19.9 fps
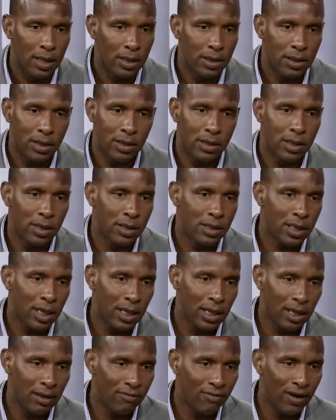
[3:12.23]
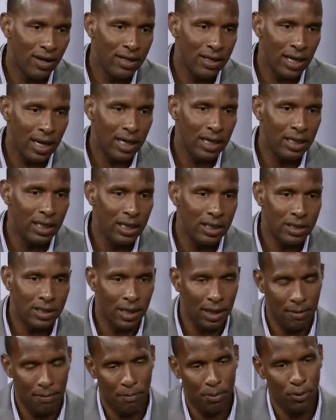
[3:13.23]
To say that Van Dijk needs
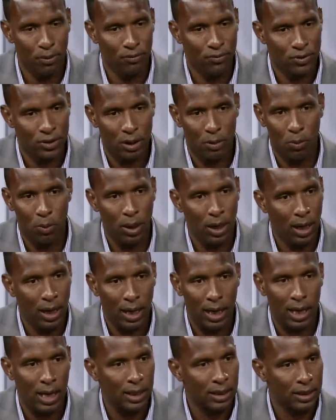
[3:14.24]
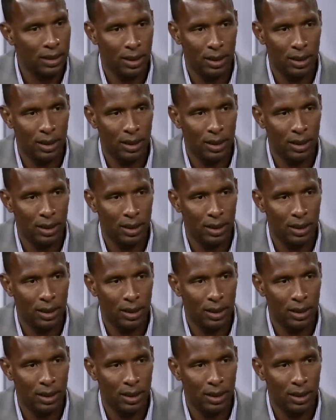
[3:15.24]
to improve somewhere, I think...